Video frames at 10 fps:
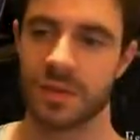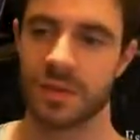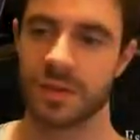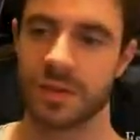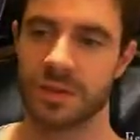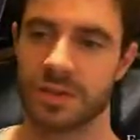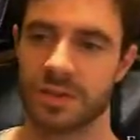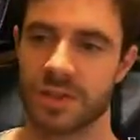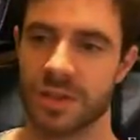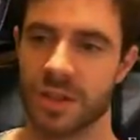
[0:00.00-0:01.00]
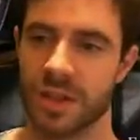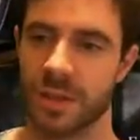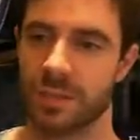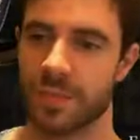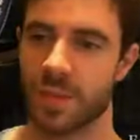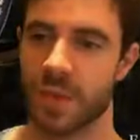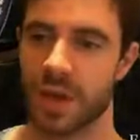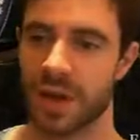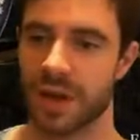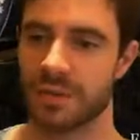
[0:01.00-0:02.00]
Dungeon Cell Key, we
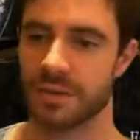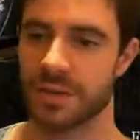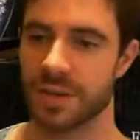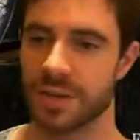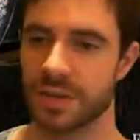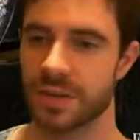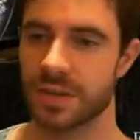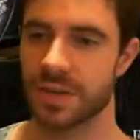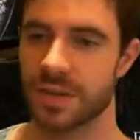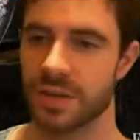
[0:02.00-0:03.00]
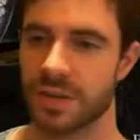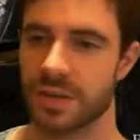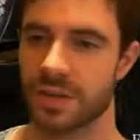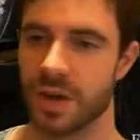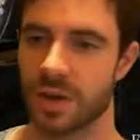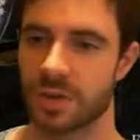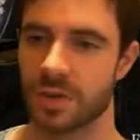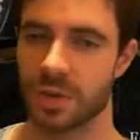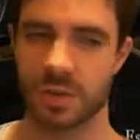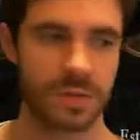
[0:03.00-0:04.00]
have finished Dark
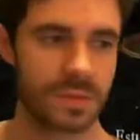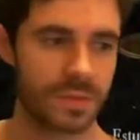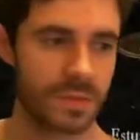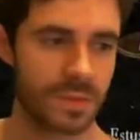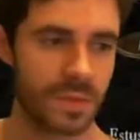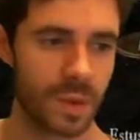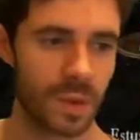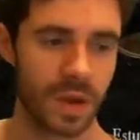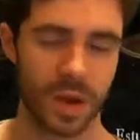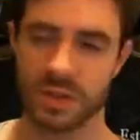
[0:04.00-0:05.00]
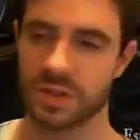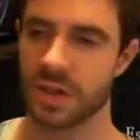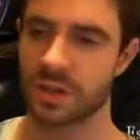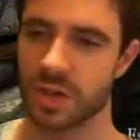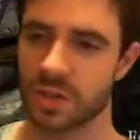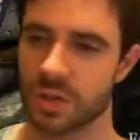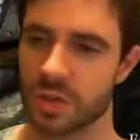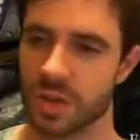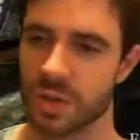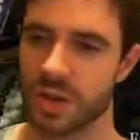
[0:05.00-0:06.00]
Souls. We are going to start Dark
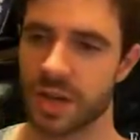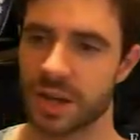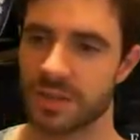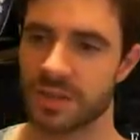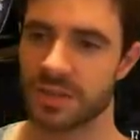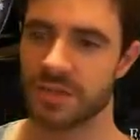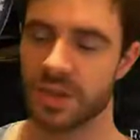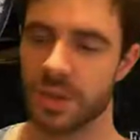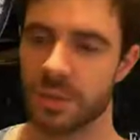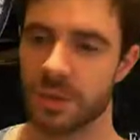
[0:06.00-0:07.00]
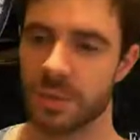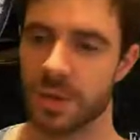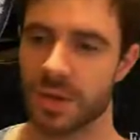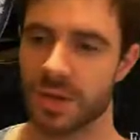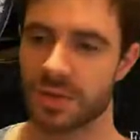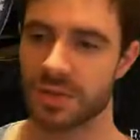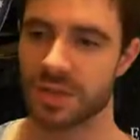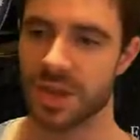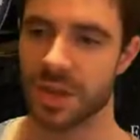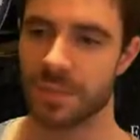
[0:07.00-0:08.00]
Souls 3 next. This video will be uploaded later on
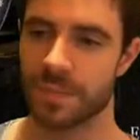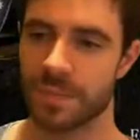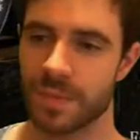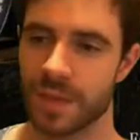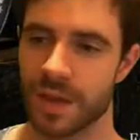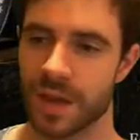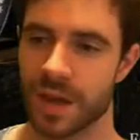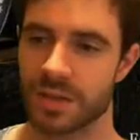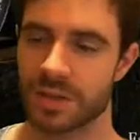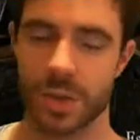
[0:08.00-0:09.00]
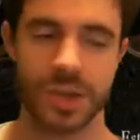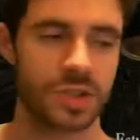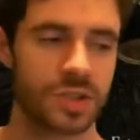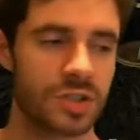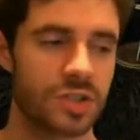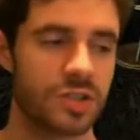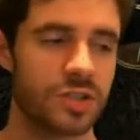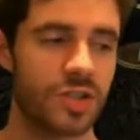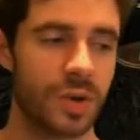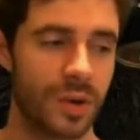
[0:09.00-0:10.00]
today. And Twitch,
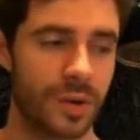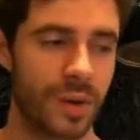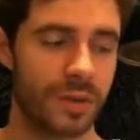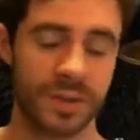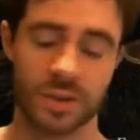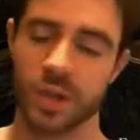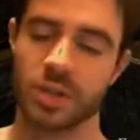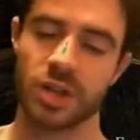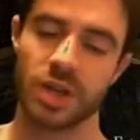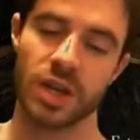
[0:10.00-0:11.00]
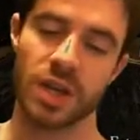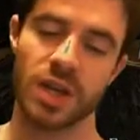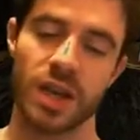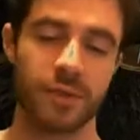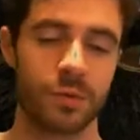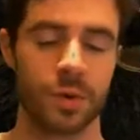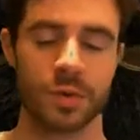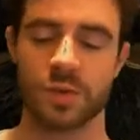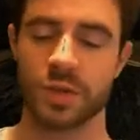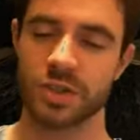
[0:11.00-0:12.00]
don't go anywhere. In fact, Twitch, everyone on
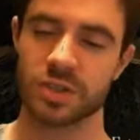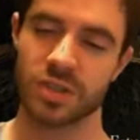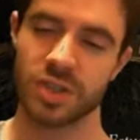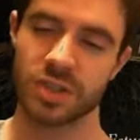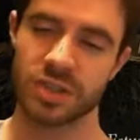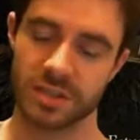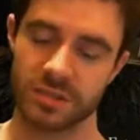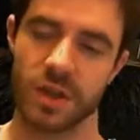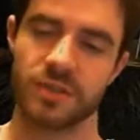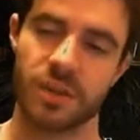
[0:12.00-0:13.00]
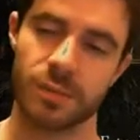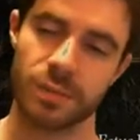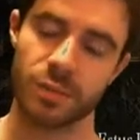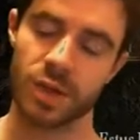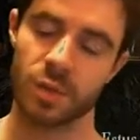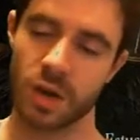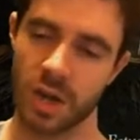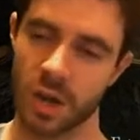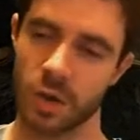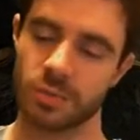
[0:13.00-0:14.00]
Twitch, take a 5-10 minute break while I
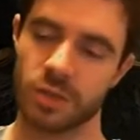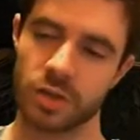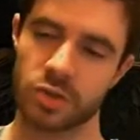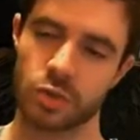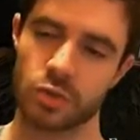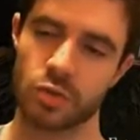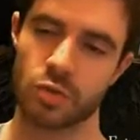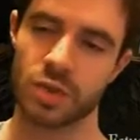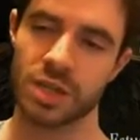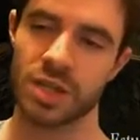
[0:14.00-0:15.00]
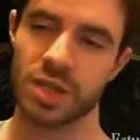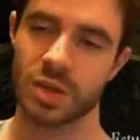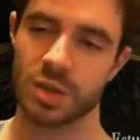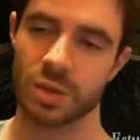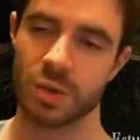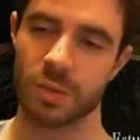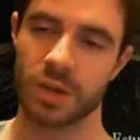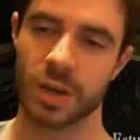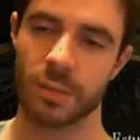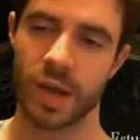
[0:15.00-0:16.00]
load up Dark Souls 3. When we
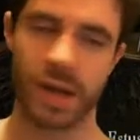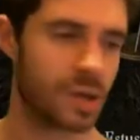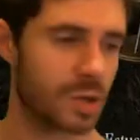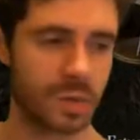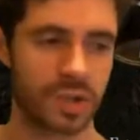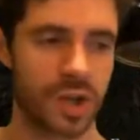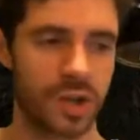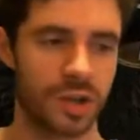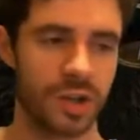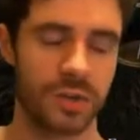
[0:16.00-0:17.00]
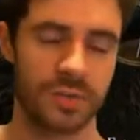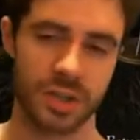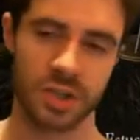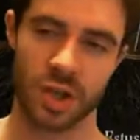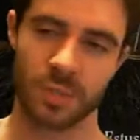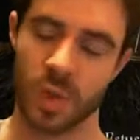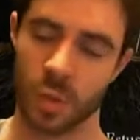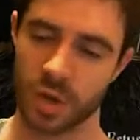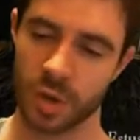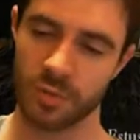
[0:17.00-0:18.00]
come back, we start a new adventure.
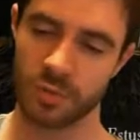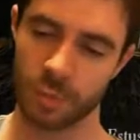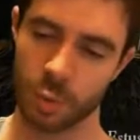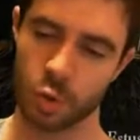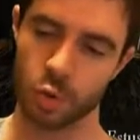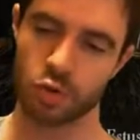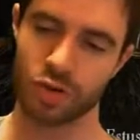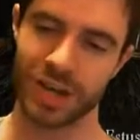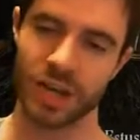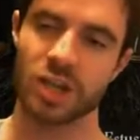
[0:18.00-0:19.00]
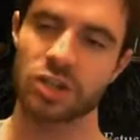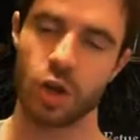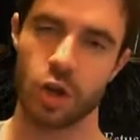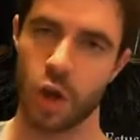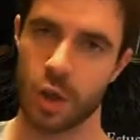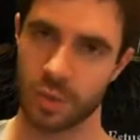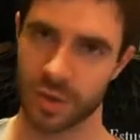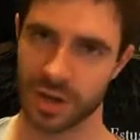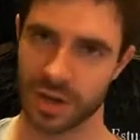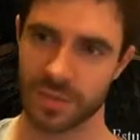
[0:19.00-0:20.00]
We're going from Lordran to
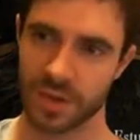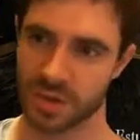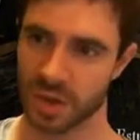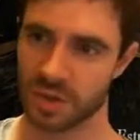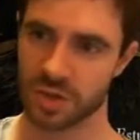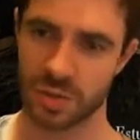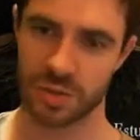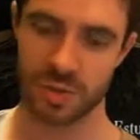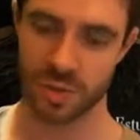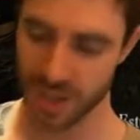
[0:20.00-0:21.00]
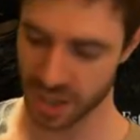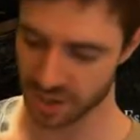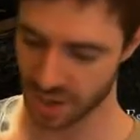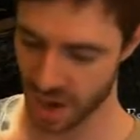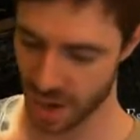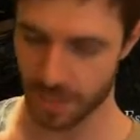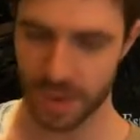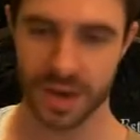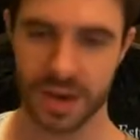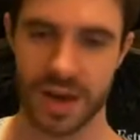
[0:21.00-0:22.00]
Lothric. Dark Souls 3 is up
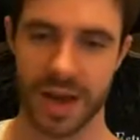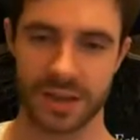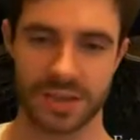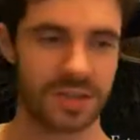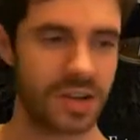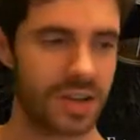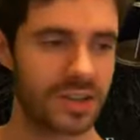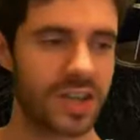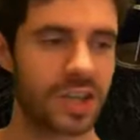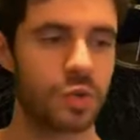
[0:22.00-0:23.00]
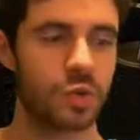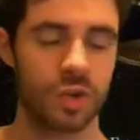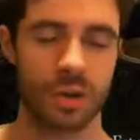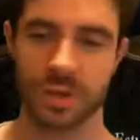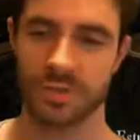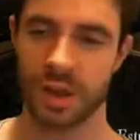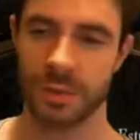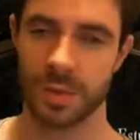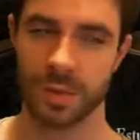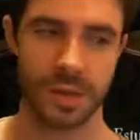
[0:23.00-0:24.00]
next. Guys, thank you so much for
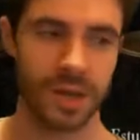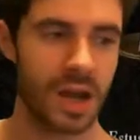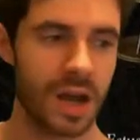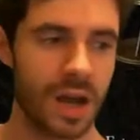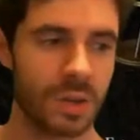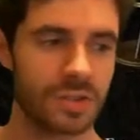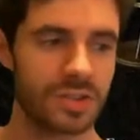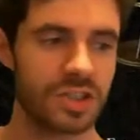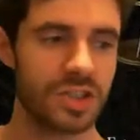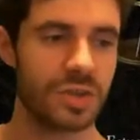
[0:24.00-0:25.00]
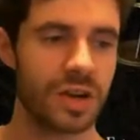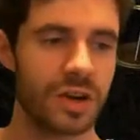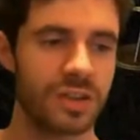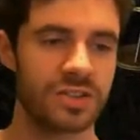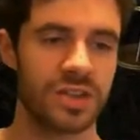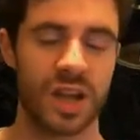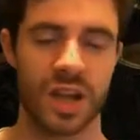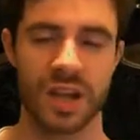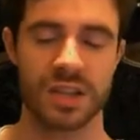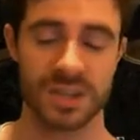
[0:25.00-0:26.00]
coming with me. I will see you guys.
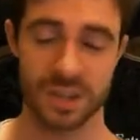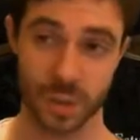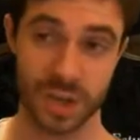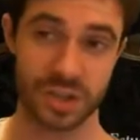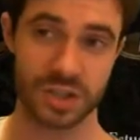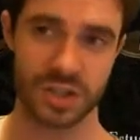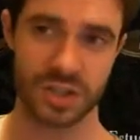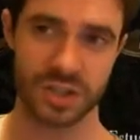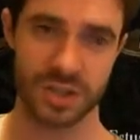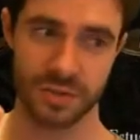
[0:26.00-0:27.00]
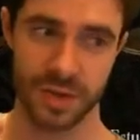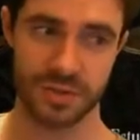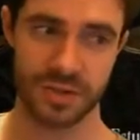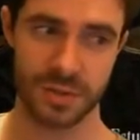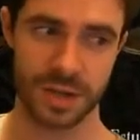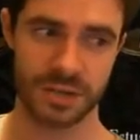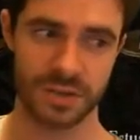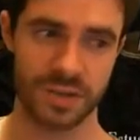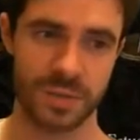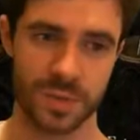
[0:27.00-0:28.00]
See Twitch in 5-10
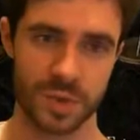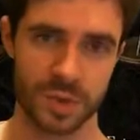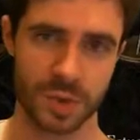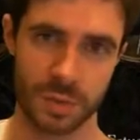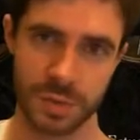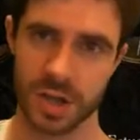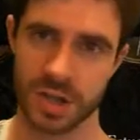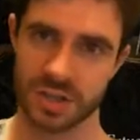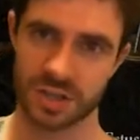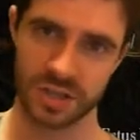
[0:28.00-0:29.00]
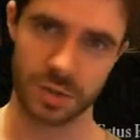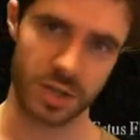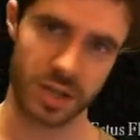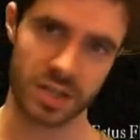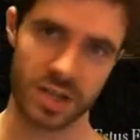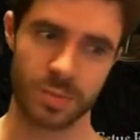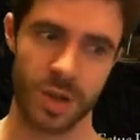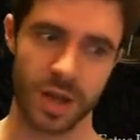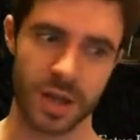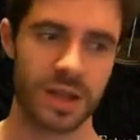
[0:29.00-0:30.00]
minutes. YouTube, see you in the next Let's
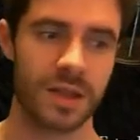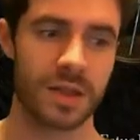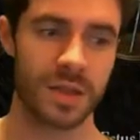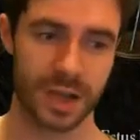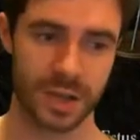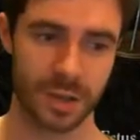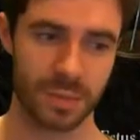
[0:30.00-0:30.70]
Play. Thank you.